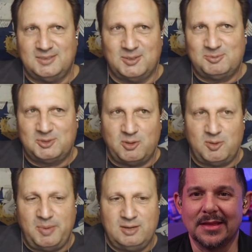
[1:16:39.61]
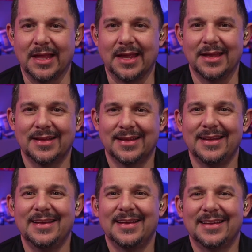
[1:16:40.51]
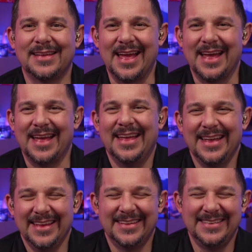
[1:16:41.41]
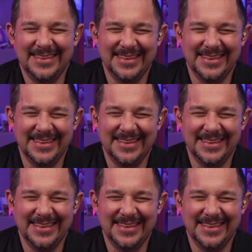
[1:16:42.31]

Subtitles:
you know, show manhood and all that with the hot.